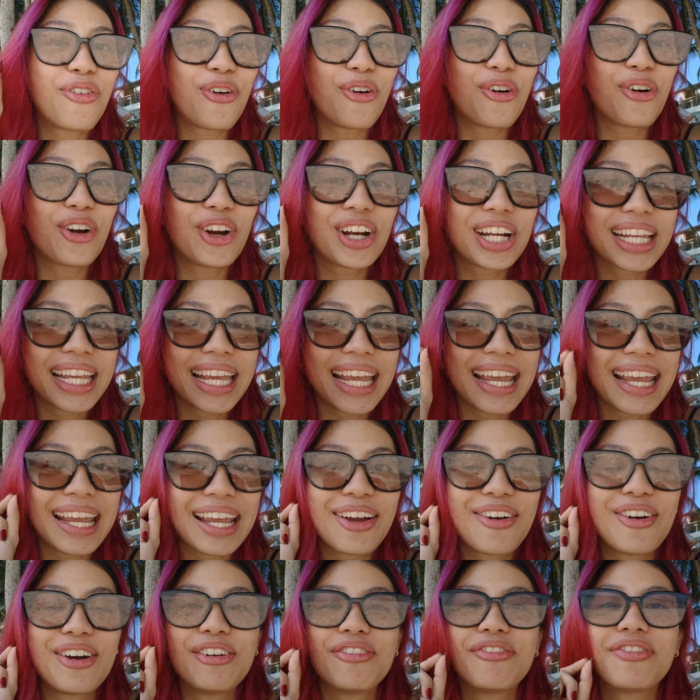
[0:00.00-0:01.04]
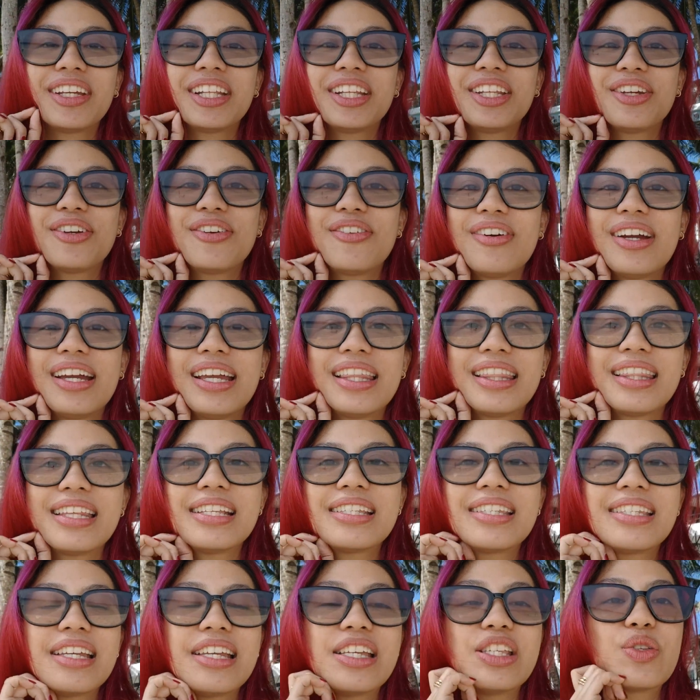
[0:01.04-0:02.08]
4K on video, and
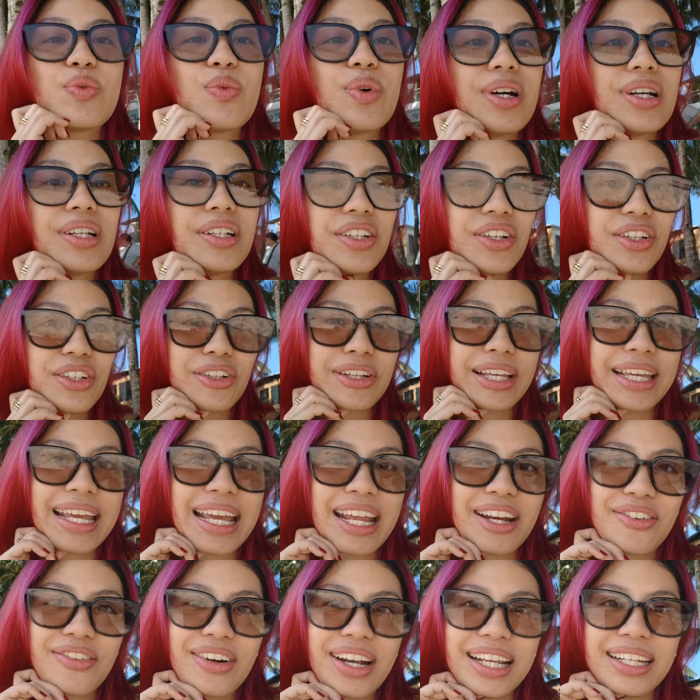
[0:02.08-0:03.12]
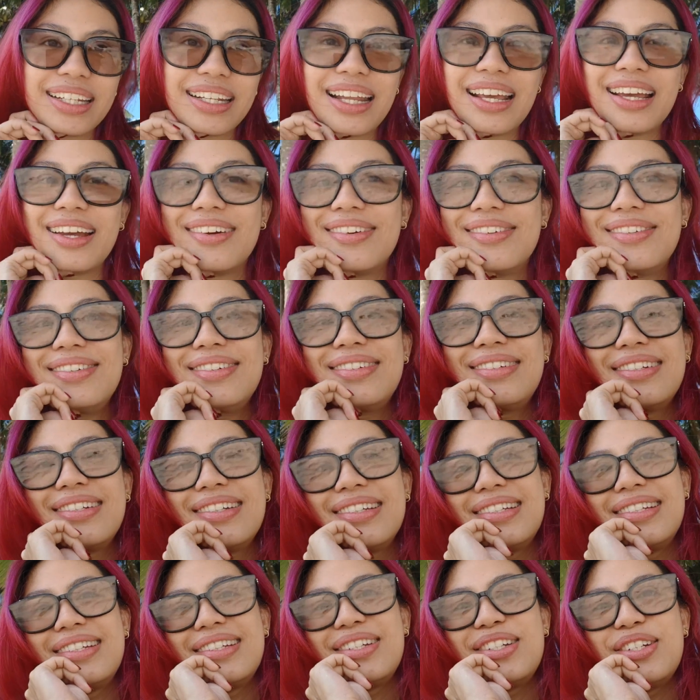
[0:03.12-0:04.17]
this is what you're looking at right now.
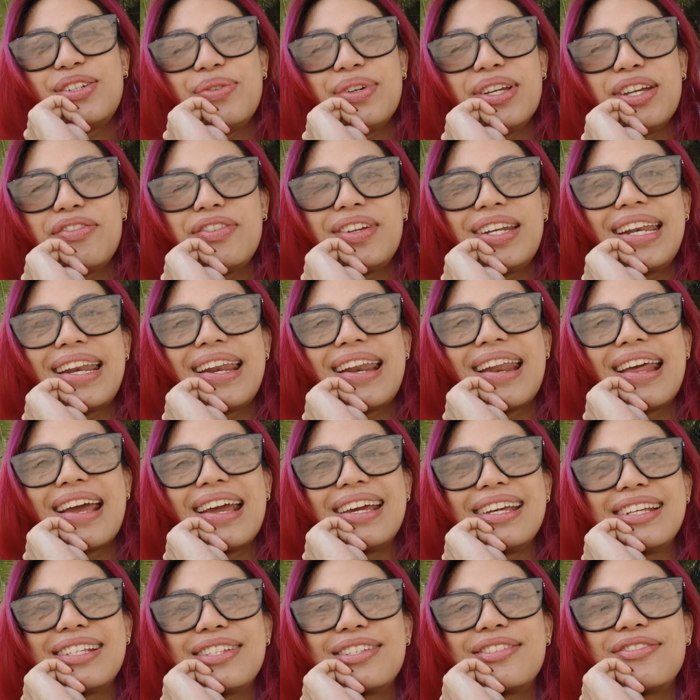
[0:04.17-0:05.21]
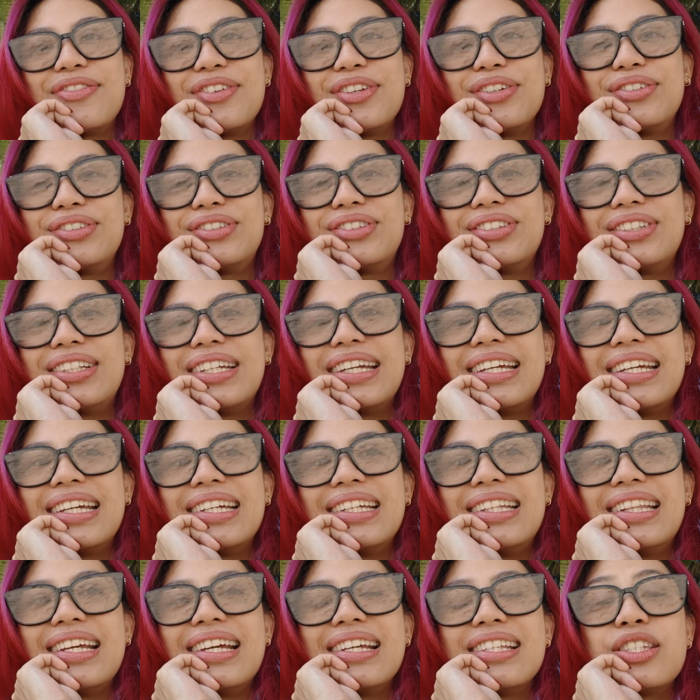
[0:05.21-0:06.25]
We have a nice view
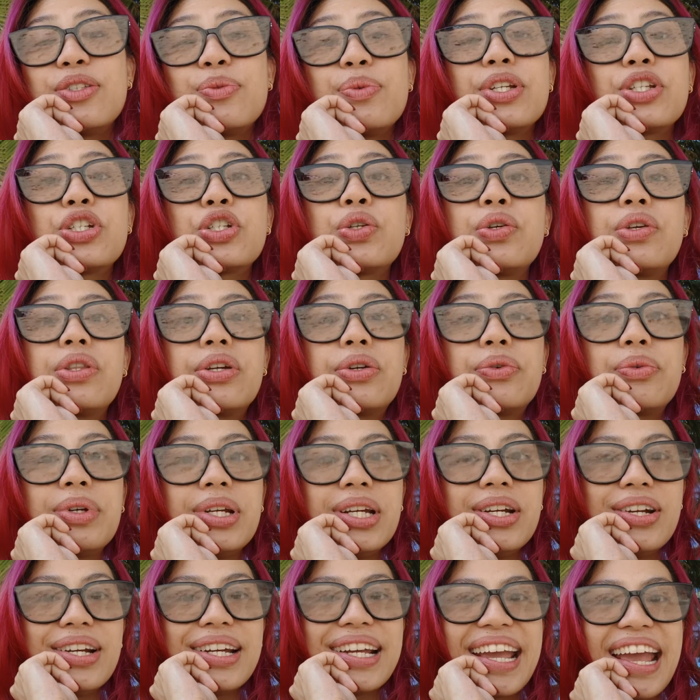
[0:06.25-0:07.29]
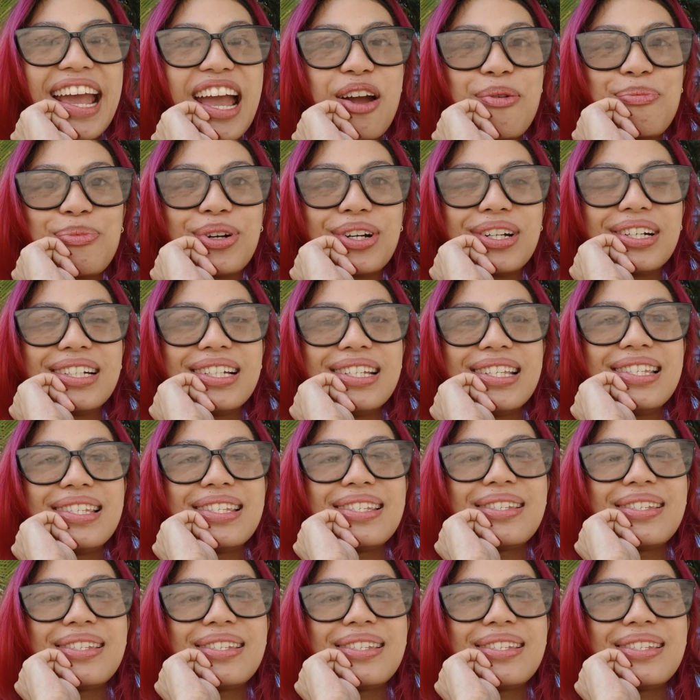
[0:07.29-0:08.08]
today. Let's switch to the rear cameras.